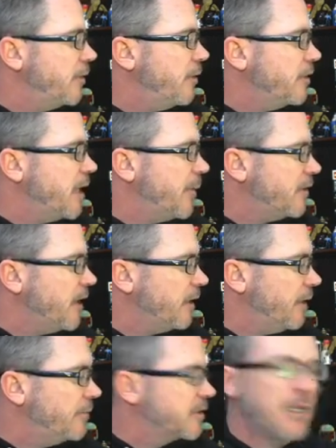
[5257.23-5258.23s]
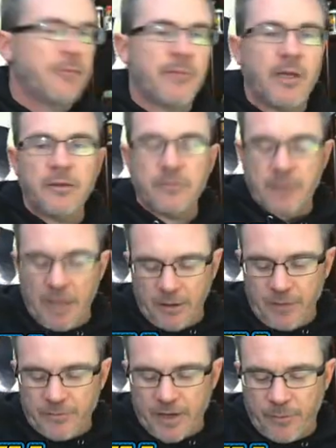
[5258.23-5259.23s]
No, keep your nickname the same, man. I
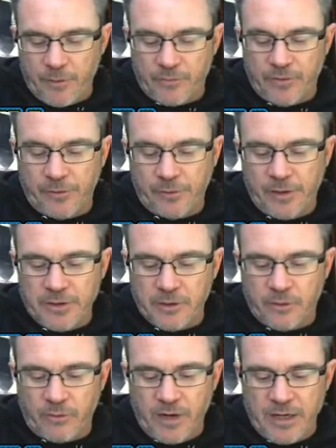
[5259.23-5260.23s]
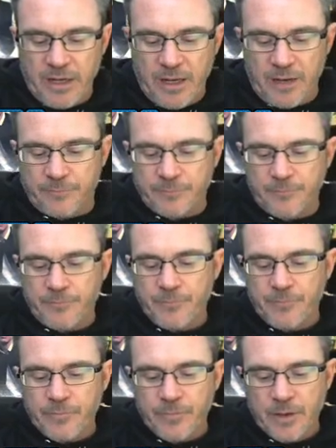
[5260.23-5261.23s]
love I Am Your Father. That's a great name.
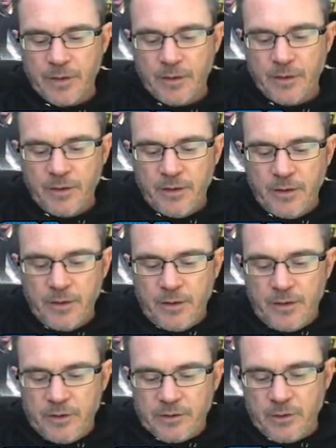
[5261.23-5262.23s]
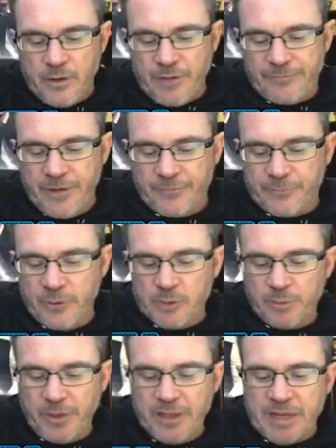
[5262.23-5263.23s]
So if, if Nooch
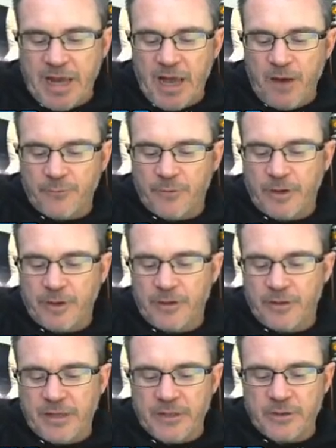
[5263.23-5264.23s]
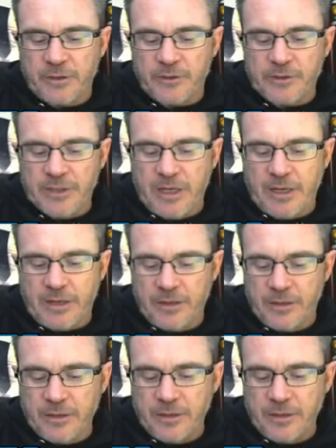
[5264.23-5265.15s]
plays Alfred, that's your son.